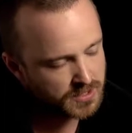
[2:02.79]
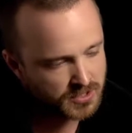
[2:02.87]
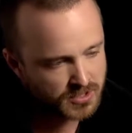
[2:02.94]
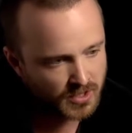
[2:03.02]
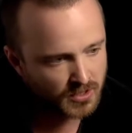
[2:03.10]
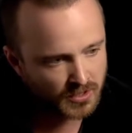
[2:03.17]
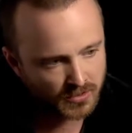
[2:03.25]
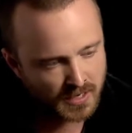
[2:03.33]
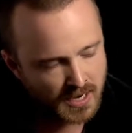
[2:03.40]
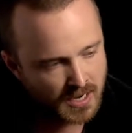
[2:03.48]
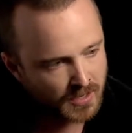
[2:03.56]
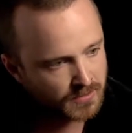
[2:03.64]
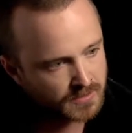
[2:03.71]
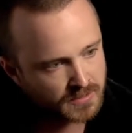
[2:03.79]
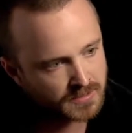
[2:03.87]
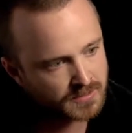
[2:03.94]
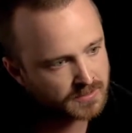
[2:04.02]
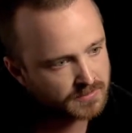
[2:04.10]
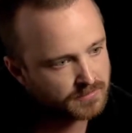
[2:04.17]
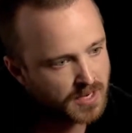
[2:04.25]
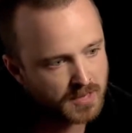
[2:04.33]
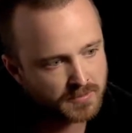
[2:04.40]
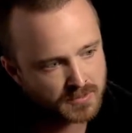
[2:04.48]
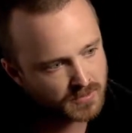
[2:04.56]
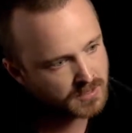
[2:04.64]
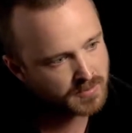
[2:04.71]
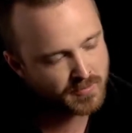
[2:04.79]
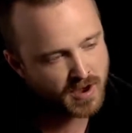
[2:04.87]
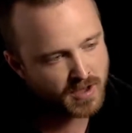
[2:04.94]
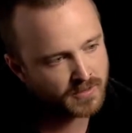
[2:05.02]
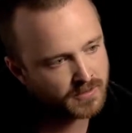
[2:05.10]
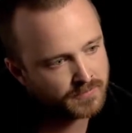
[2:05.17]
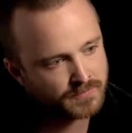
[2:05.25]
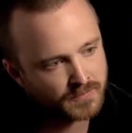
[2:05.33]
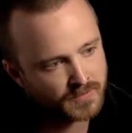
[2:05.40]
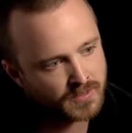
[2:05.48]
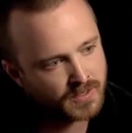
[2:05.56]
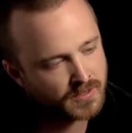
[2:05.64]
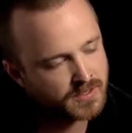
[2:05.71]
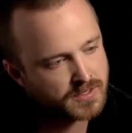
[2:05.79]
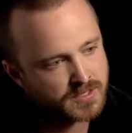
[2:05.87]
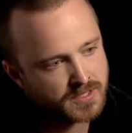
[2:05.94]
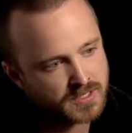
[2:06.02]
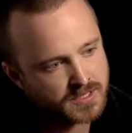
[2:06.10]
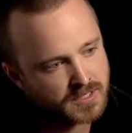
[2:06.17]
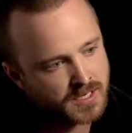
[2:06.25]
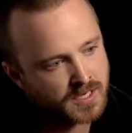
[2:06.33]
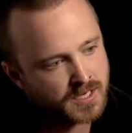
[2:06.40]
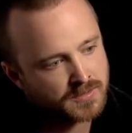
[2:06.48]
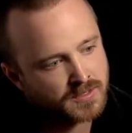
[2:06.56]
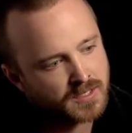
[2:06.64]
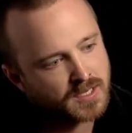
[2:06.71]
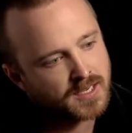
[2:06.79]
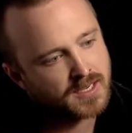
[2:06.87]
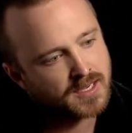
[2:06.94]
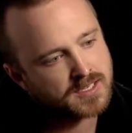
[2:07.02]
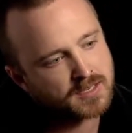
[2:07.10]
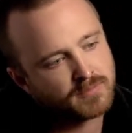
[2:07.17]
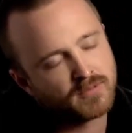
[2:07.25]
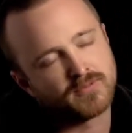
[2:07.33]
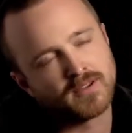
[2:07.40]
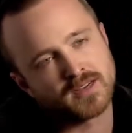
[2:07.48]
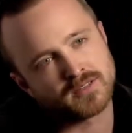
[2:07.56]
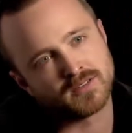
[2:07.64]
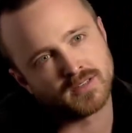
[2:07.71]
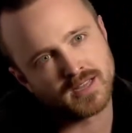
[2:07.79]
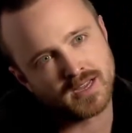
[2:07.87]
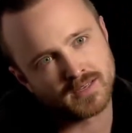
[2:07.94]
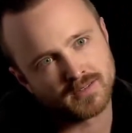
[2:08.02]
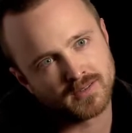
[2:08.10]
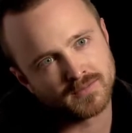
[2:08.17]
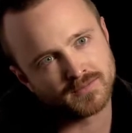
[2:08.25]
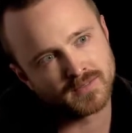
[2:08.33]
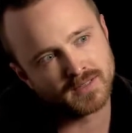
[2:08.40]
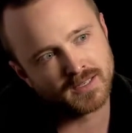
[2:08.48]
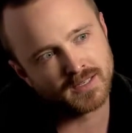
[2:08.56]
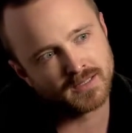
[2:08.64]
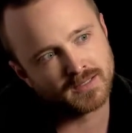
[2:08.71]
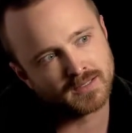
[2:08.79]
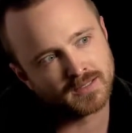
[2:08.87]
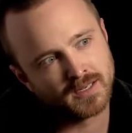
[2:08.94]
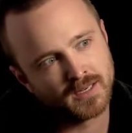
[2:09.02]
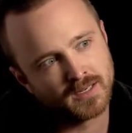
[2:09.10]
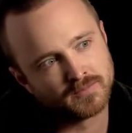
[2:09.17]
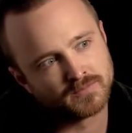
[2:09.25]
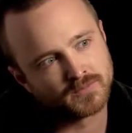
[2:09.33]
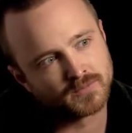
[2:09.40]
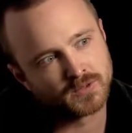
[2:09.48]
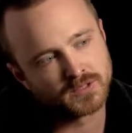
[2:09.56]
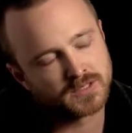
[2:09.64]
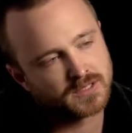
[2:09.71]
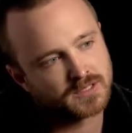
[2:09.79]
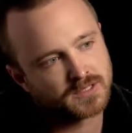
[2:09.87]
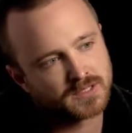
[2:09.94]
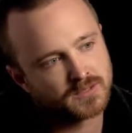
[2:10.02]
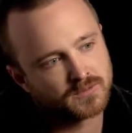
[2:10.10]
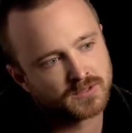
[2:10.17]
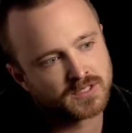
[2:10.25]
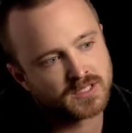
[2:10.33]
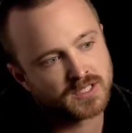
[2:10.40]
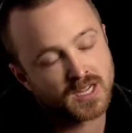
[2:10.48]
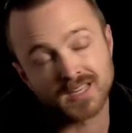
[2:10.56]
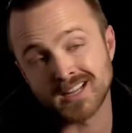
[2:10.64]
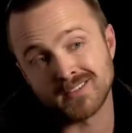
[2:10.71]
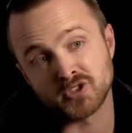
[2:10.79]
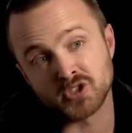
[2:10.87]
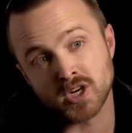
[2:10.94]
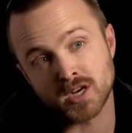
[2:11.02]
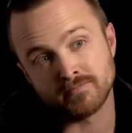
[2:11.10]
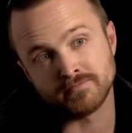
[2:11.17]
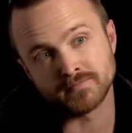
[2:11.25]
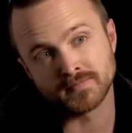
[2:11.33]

just joking around and bob doesn't want to be bothered you know he's just uh, he's a professional actor and um, we're just we're just lucky to have a job